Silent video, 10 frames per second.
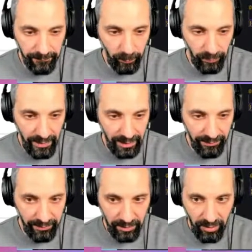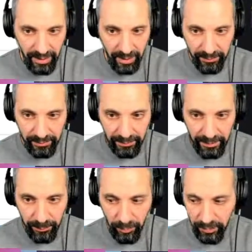we've done everything right up until
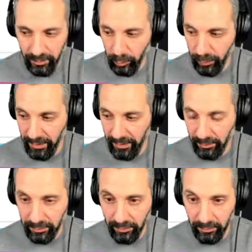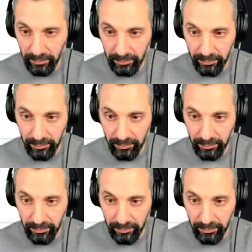this point, we should be able to